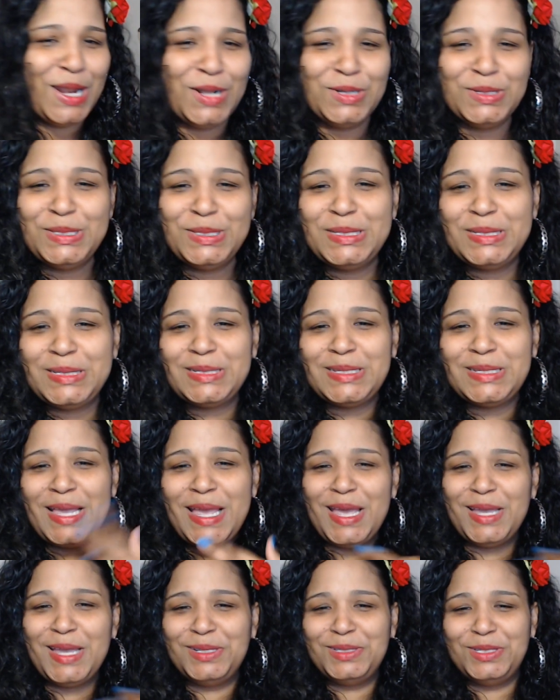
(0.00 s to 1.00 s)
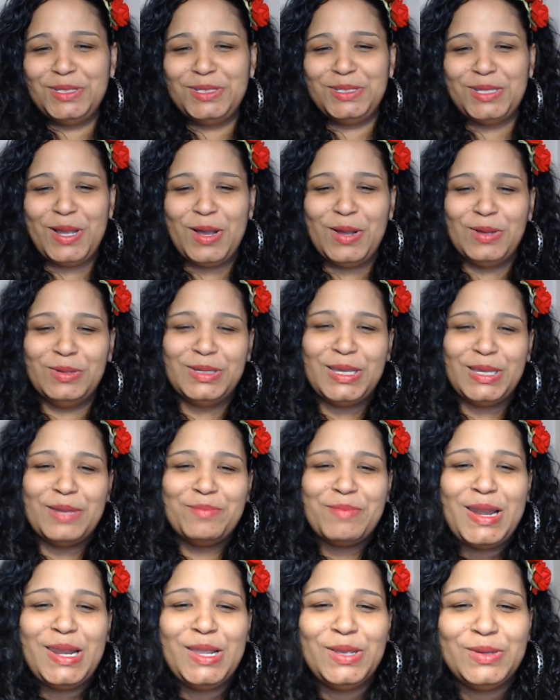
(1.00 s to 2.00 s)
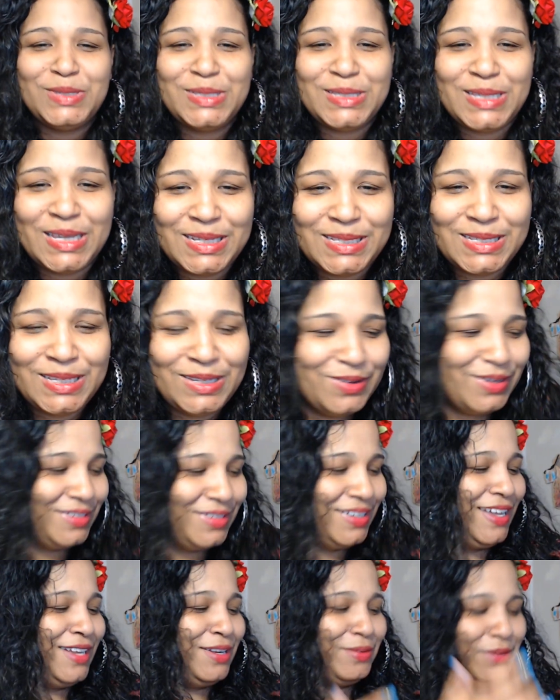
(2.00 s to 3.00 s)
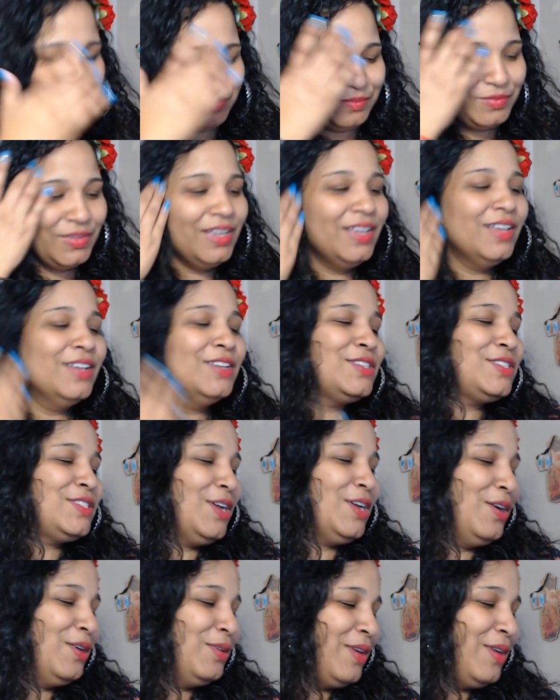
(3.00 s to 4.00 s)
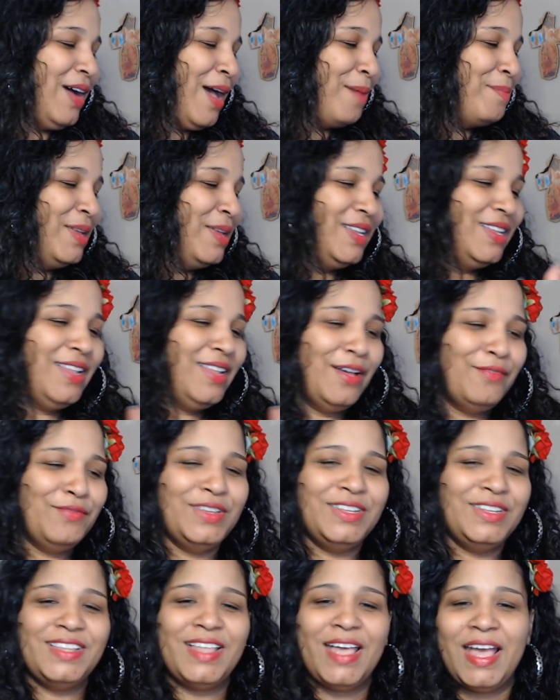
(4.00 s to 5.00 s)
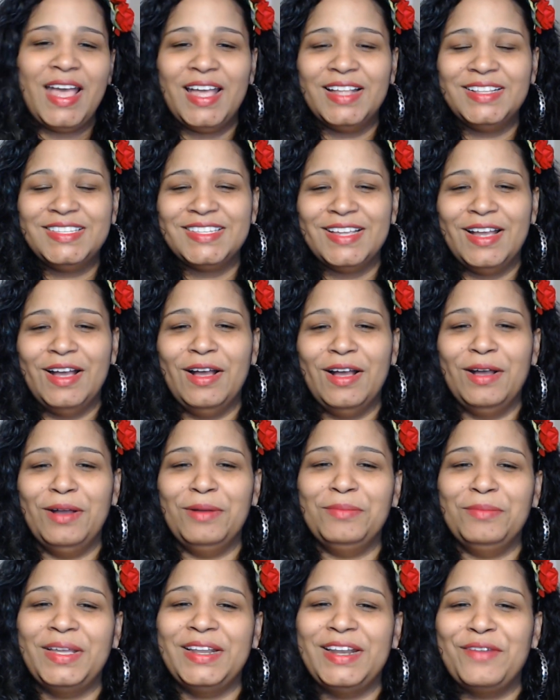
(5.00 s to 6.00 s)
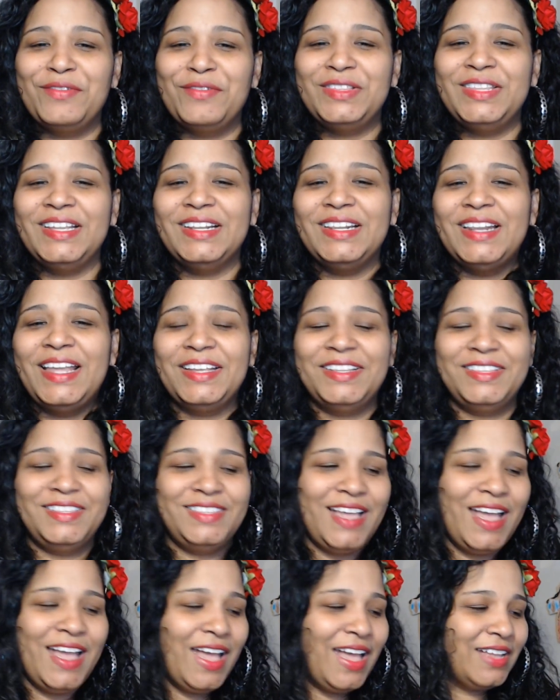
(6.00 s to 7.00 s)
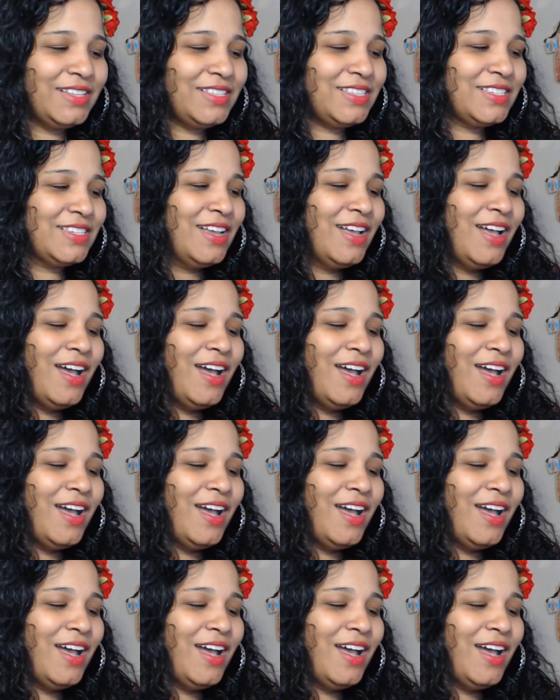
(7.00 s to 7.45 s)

scent, you know, get my little sexy on. Anyway, so I've been loving that, and everything like that.